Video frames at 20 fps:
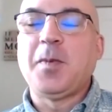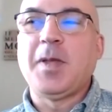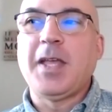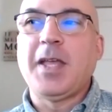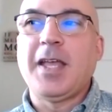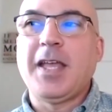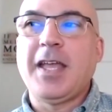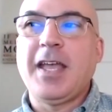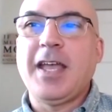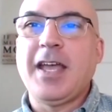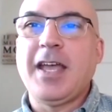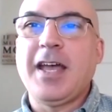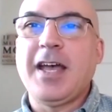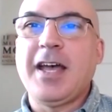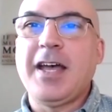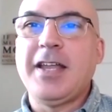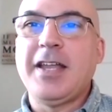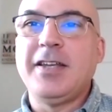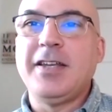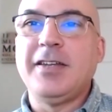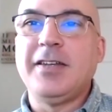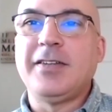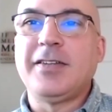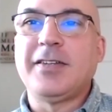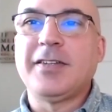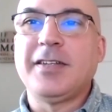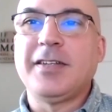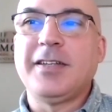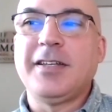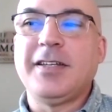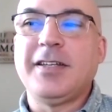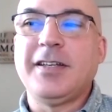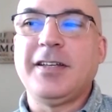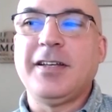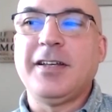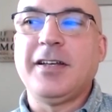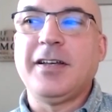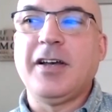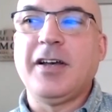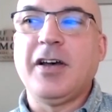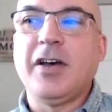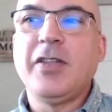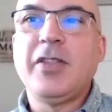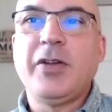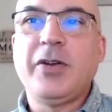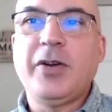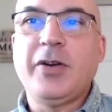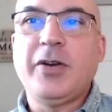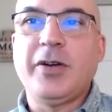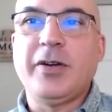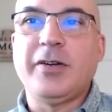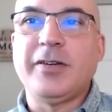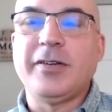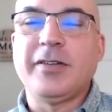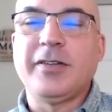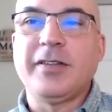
And other